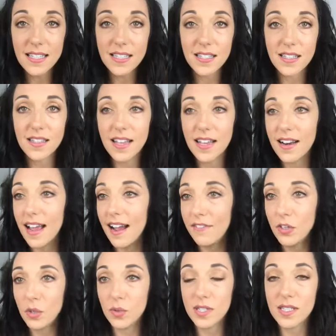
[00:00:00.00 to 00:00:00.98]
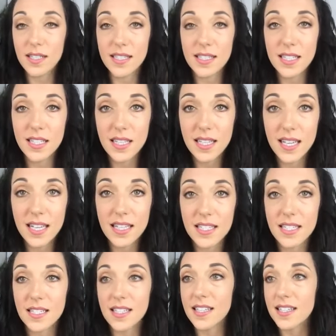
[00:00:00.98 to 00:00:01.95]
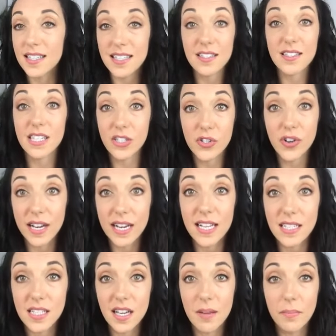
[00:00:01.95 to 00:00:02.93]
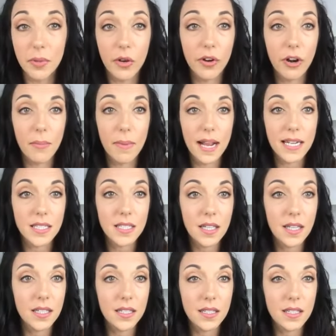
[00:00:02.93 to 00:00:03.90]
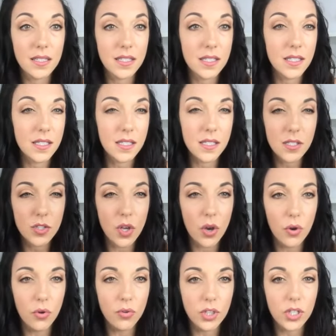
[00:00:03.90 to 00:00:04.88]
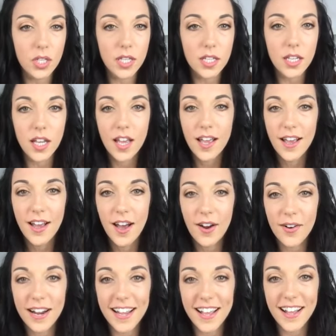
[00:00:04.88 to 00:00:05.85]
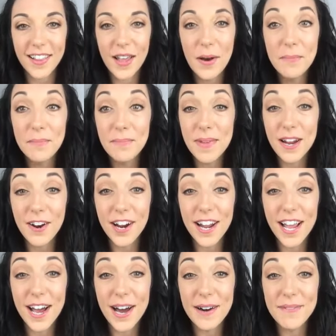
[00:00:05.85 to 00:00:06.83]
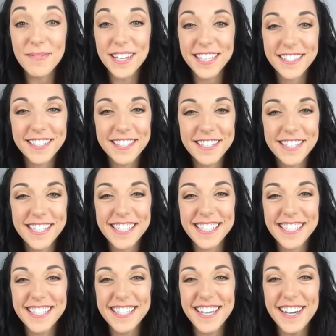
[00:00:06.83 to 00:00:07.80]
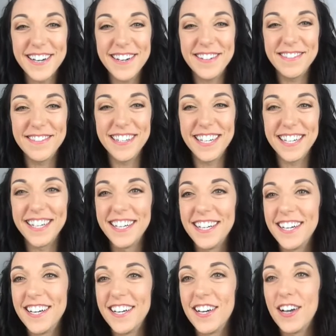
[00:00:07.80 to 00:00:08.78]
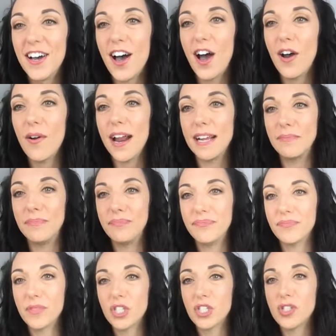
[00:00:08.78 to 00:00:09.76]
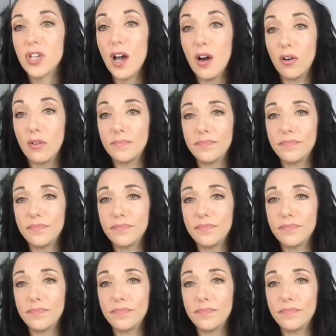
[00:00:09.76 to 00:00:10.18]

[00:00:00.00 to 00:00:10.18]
and then afterwards listen to this. This training is gonna blow your mind. Like, this is so good. All right, hello Miriam, good to see you. All right, so